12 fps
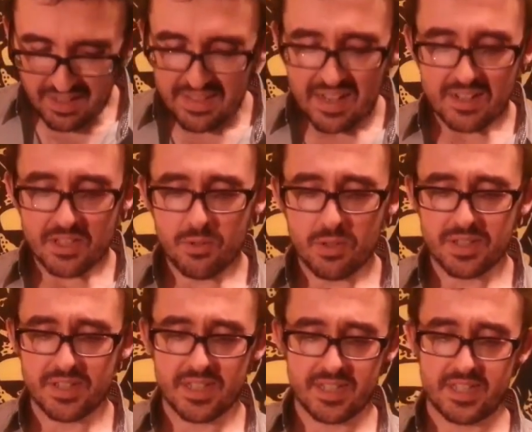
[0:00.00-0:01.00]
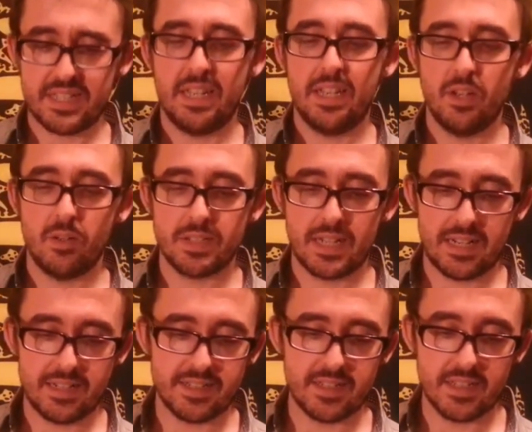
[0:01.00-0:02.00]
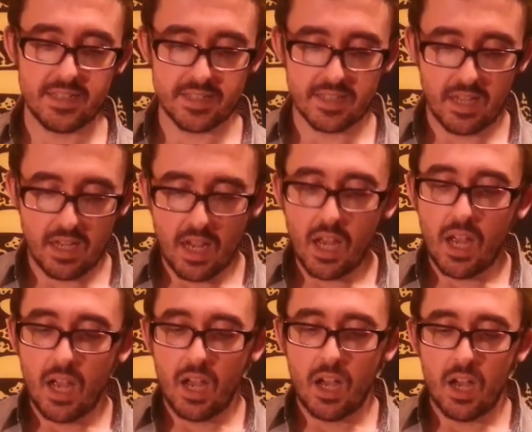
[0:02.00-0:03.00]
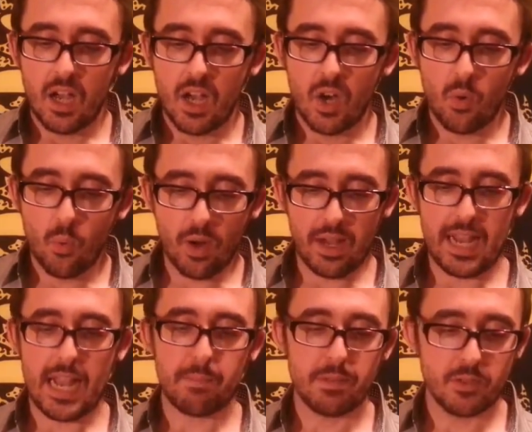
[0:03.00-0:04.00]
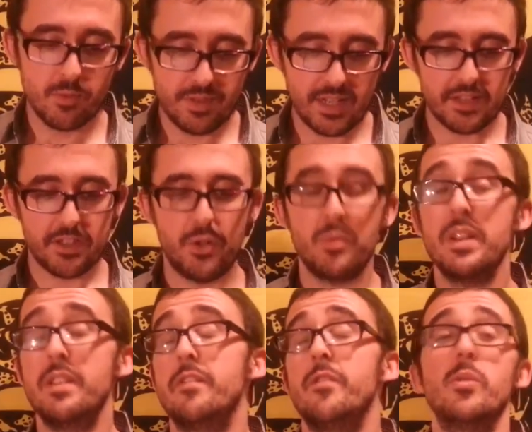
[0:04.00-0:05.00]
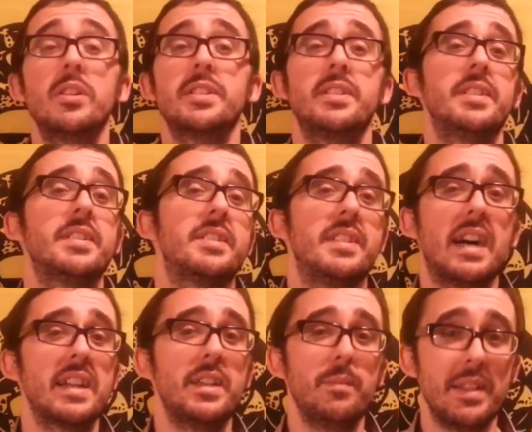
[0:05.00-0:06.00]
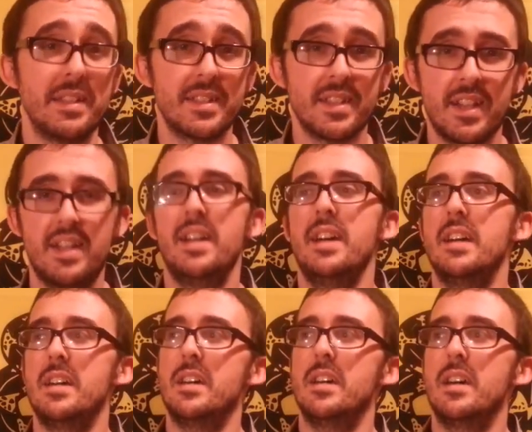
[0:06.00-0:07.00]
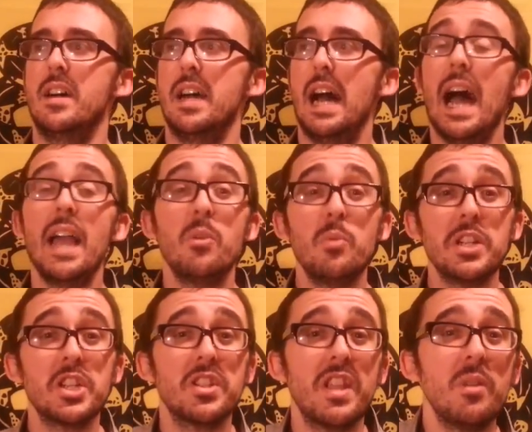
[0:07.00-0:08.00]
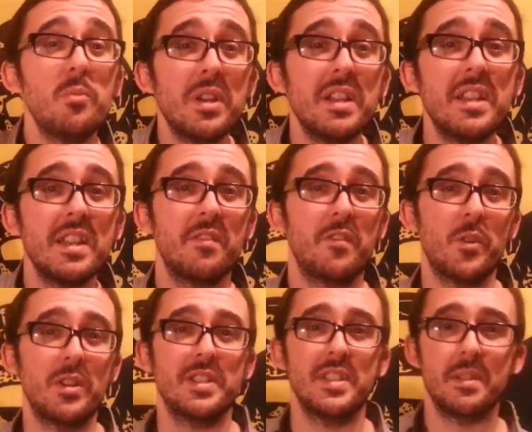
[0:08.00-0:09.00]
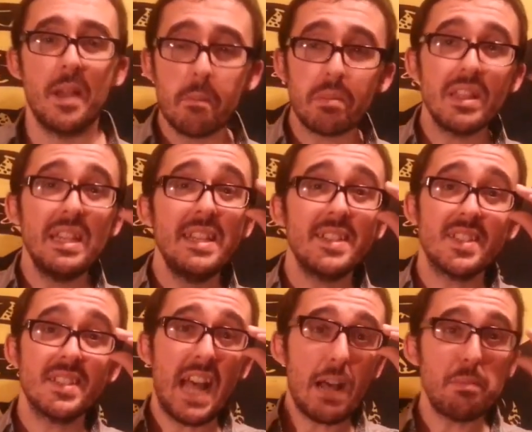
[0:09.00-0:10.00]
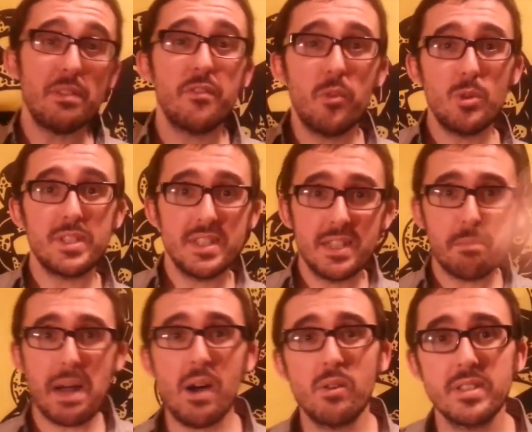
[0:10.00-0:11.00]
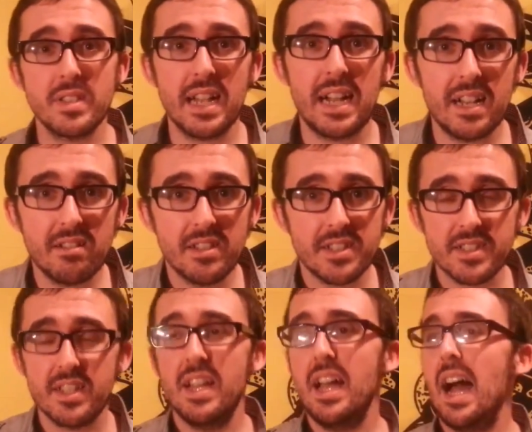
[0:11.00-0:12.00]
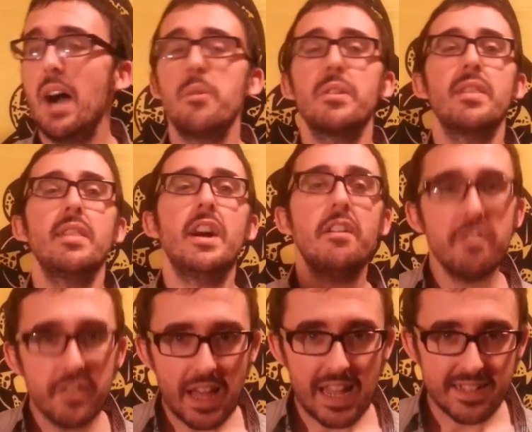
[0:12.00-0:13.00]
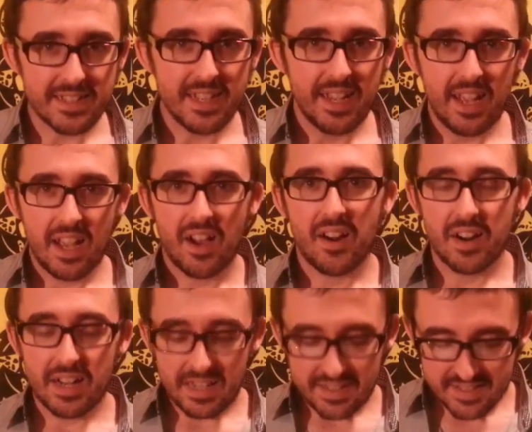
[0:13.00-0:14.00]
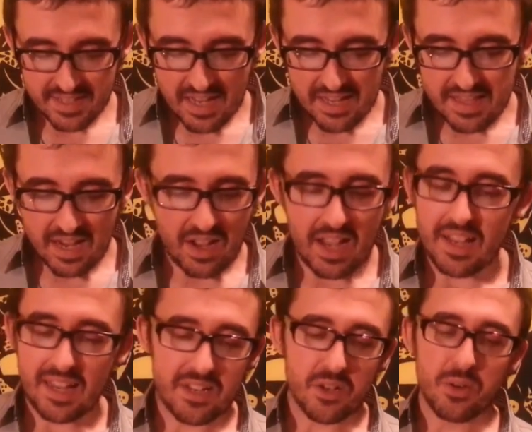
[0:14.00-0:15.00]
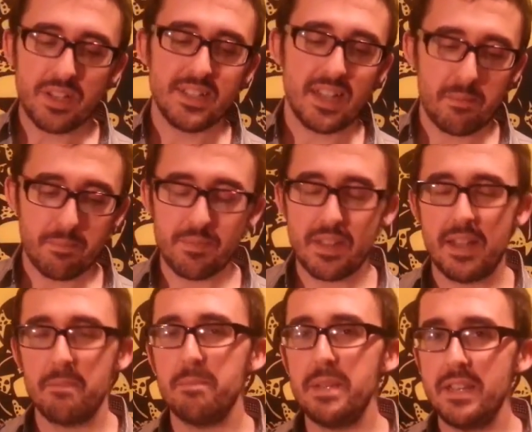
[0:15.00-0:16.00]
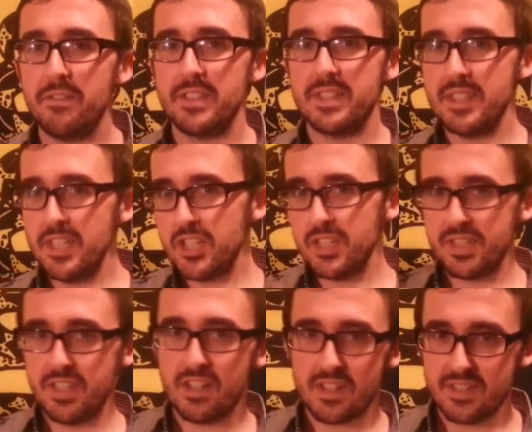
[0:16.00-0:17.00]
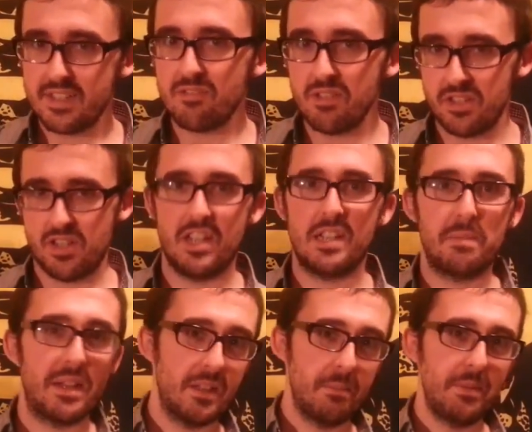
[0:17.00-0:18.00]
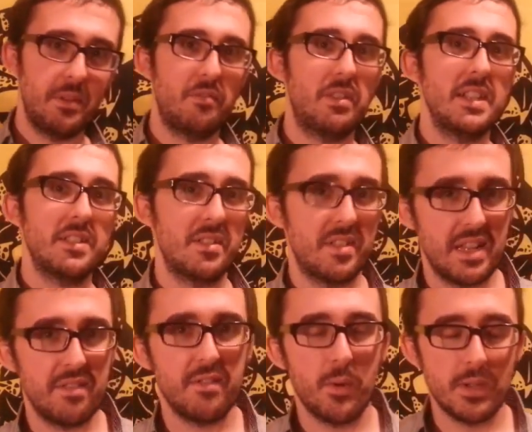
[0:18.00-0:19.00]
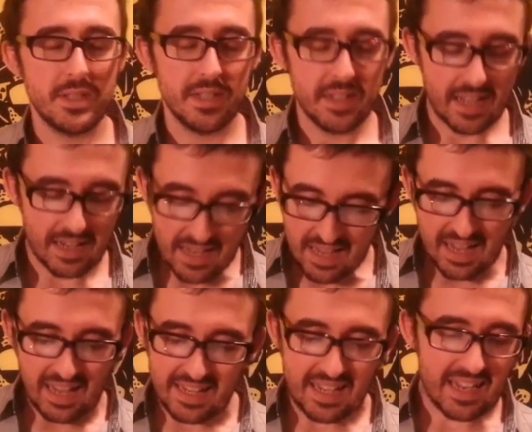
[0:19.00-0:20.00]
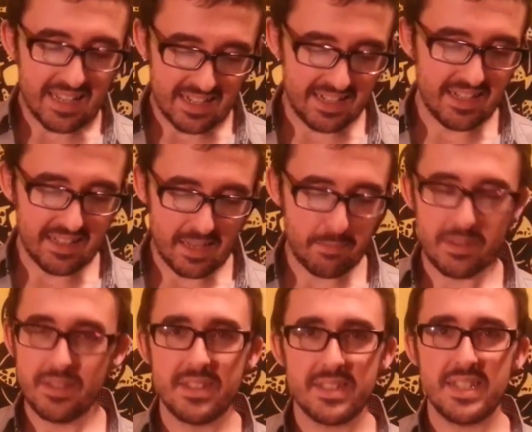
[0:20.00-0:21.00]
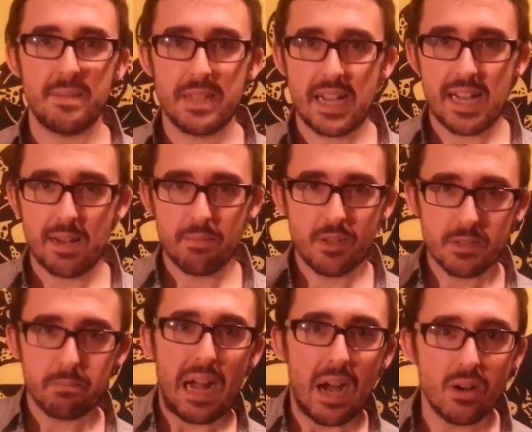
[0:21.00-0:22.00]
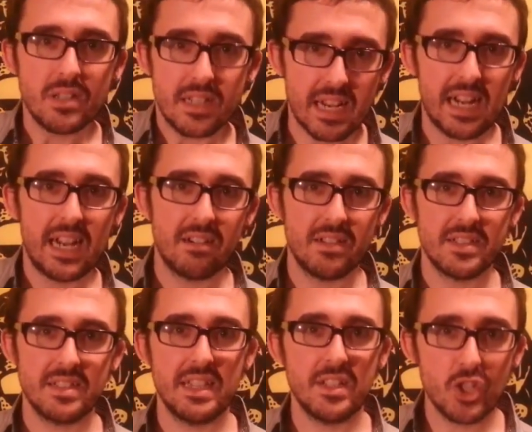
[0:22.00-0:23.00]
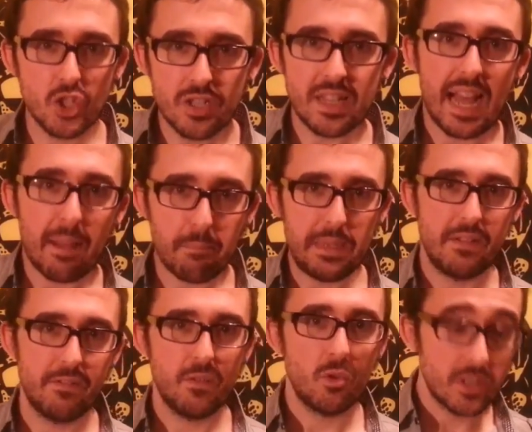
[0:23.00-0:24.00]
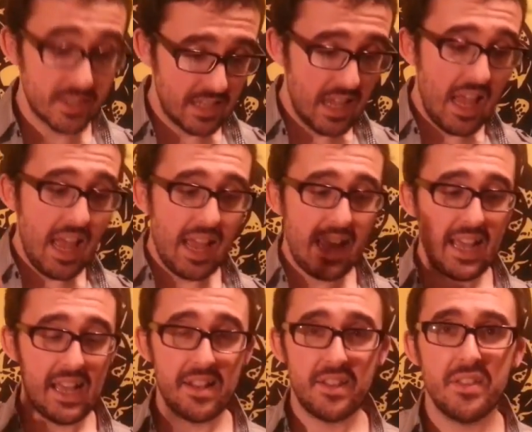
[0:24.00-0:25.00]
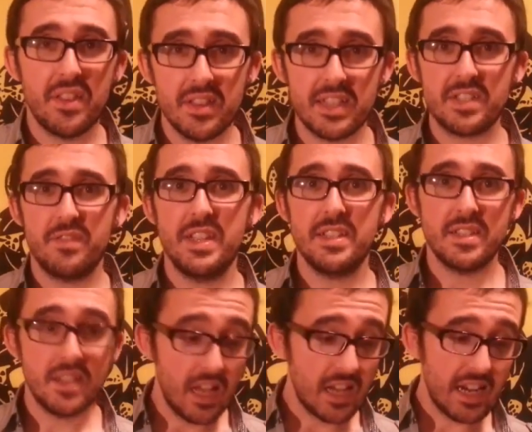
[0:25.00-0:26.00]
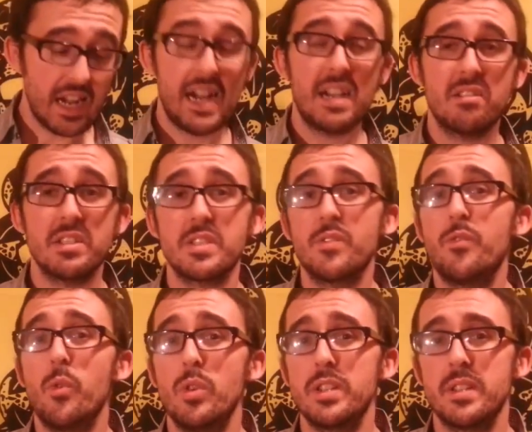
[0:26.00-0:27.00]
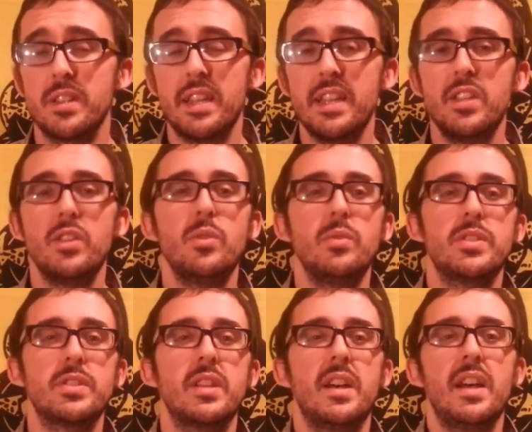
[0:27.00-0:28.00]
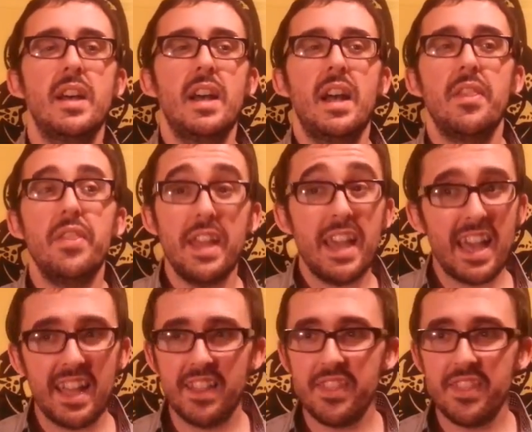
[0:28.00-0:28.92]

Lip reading: Now at 206, he goes on and says, what happens when they don't enforce this document? I wish they wouldn't enforce it. Please stop enforcing the powers of Congress. I would love that. All right. Now, I'm being facetious here because he's really talking about the Bill of Rights that are not enforcing that. I get that. But at the same time, there's powers of Congress that should not be enforced. And let's face it, Congress they're